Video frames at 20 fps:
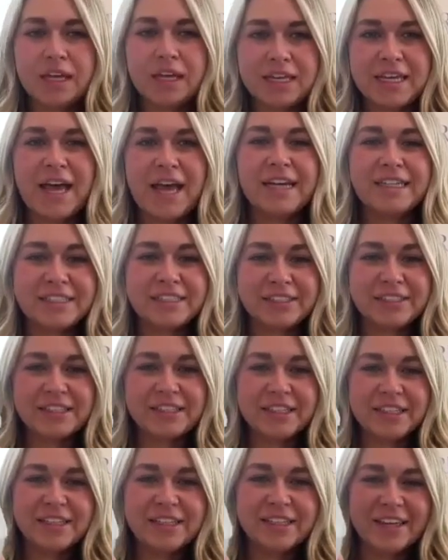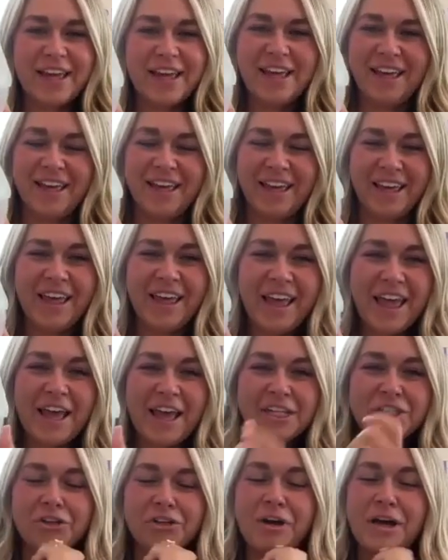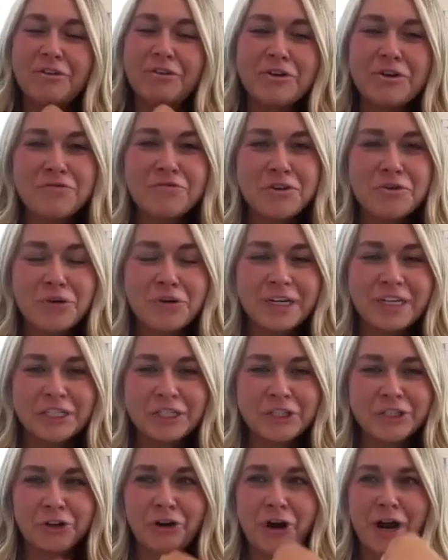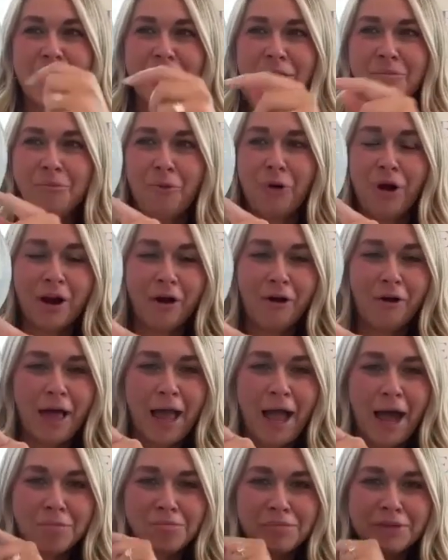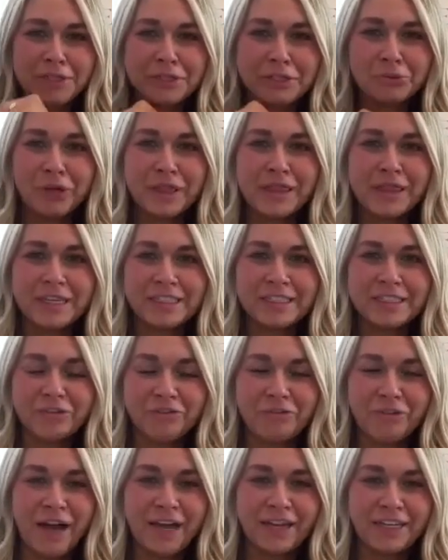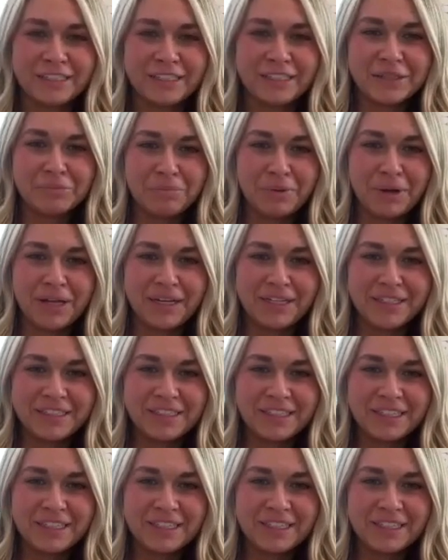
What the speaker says: Yes. Jill, I don't know if you want to describe what all happens with this device, but